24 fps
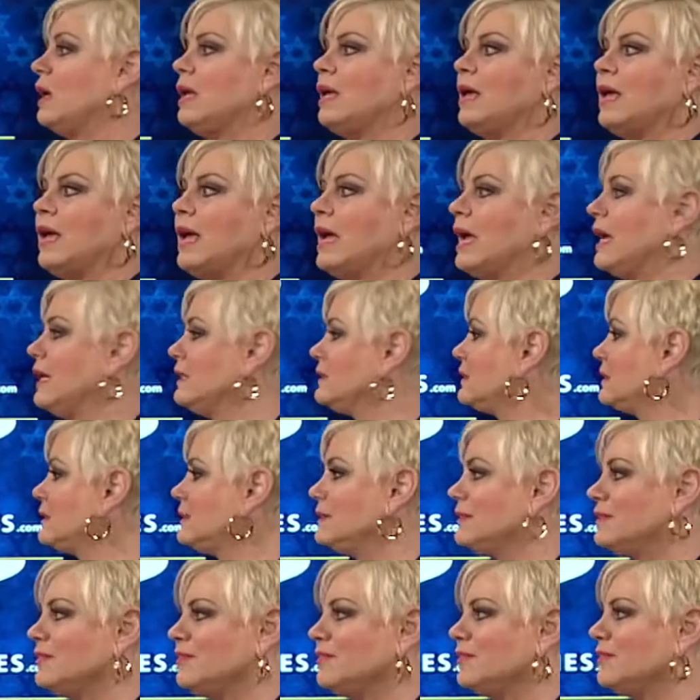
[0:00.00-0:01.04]

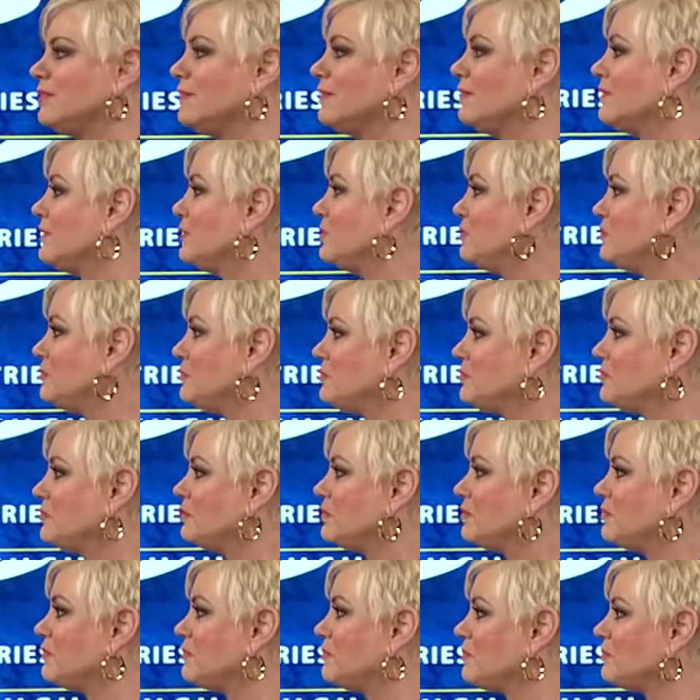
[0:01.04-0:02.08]

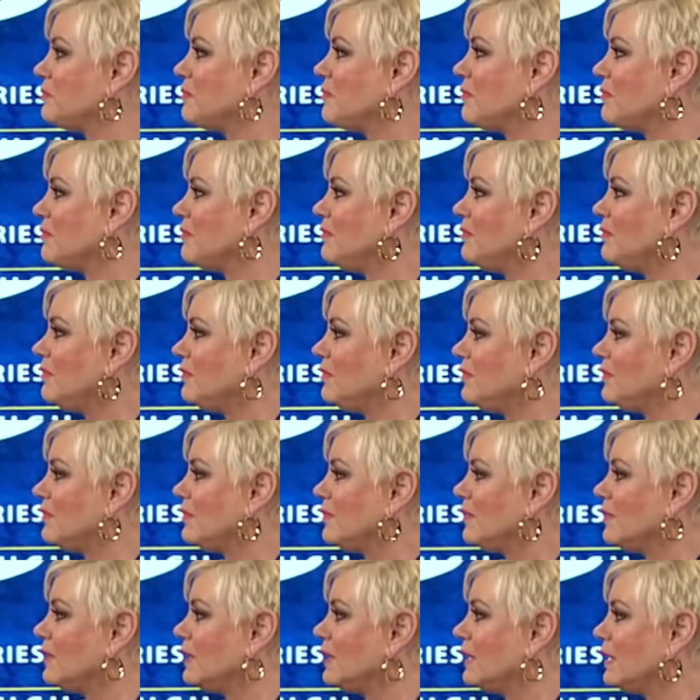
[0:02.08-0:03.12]

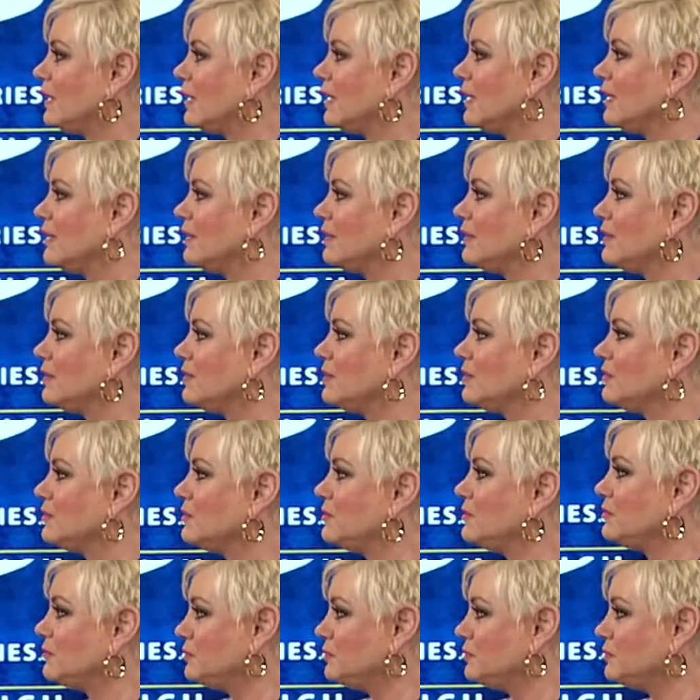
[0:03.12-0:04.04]
(not speaking)